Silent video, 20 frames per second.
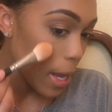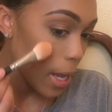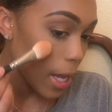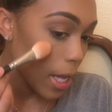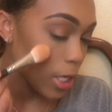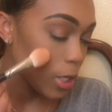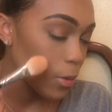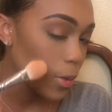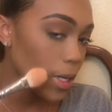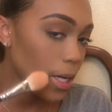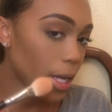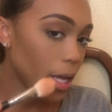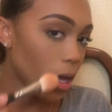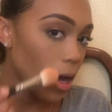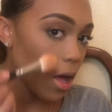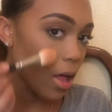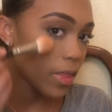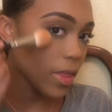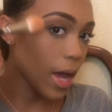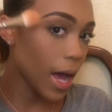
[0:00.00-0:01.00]
And you want to hit
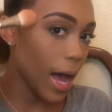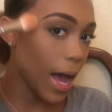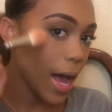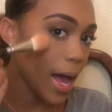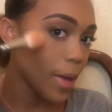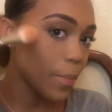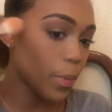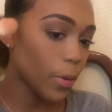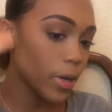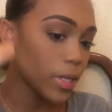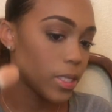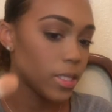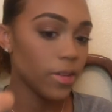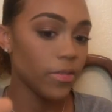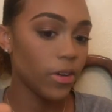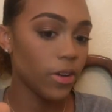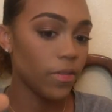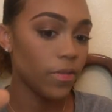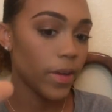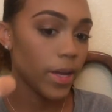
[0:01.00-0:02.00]
all the high points of
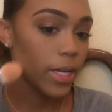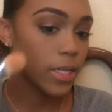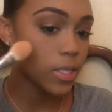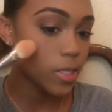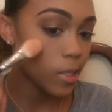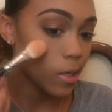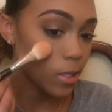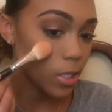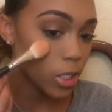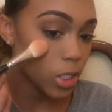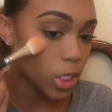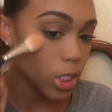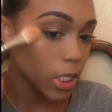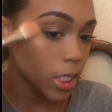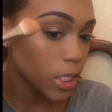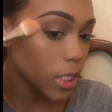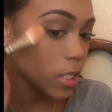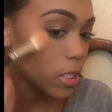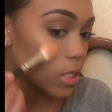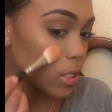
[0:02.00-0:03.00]
your face. So your
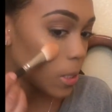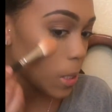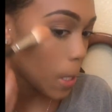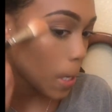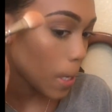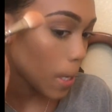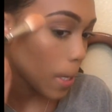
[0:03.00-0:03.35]
cheeks,